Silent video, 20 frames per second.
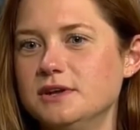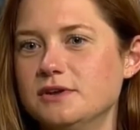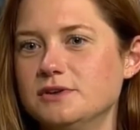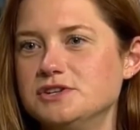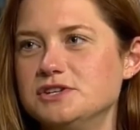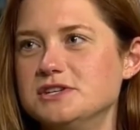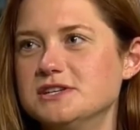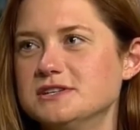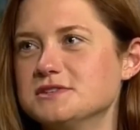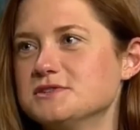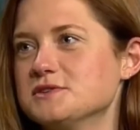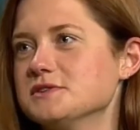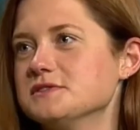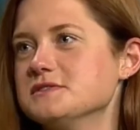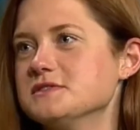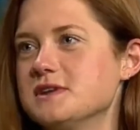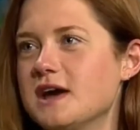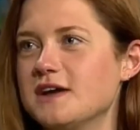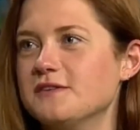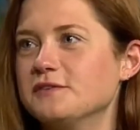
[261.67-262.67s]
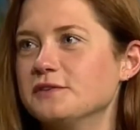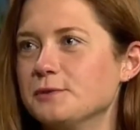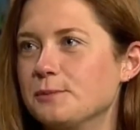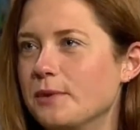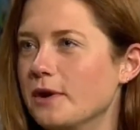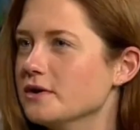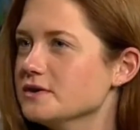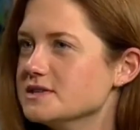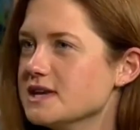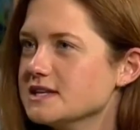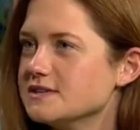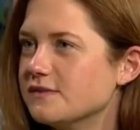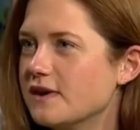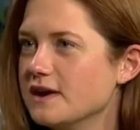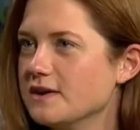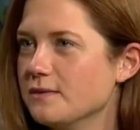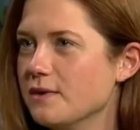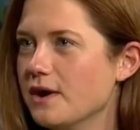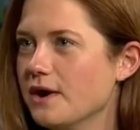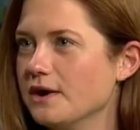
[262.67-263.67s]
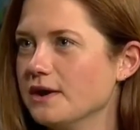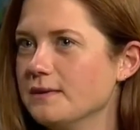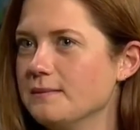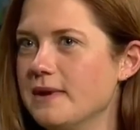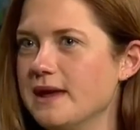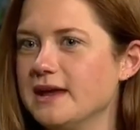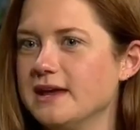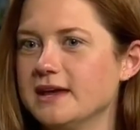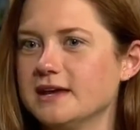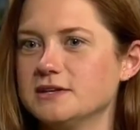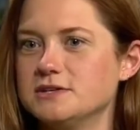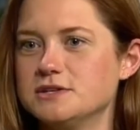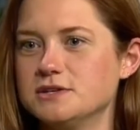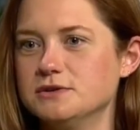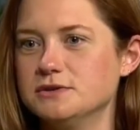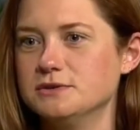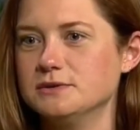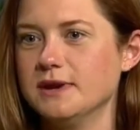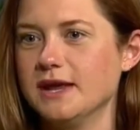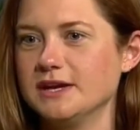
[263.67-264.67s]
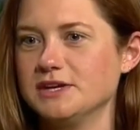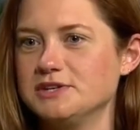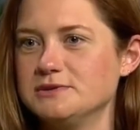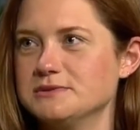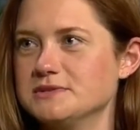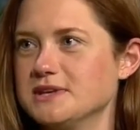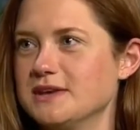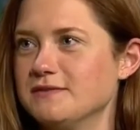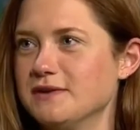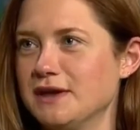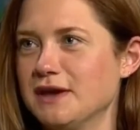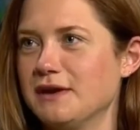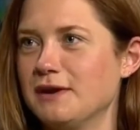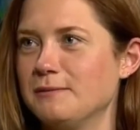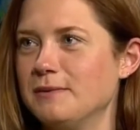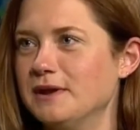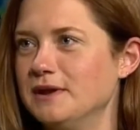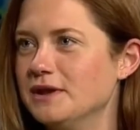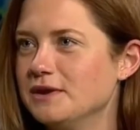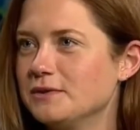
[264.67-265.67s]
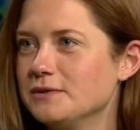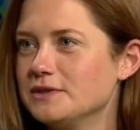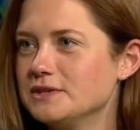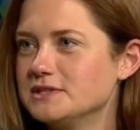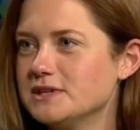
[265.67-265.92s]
she didn't sort of stifle the process for anyone and make it too, like she was giving her opinion all the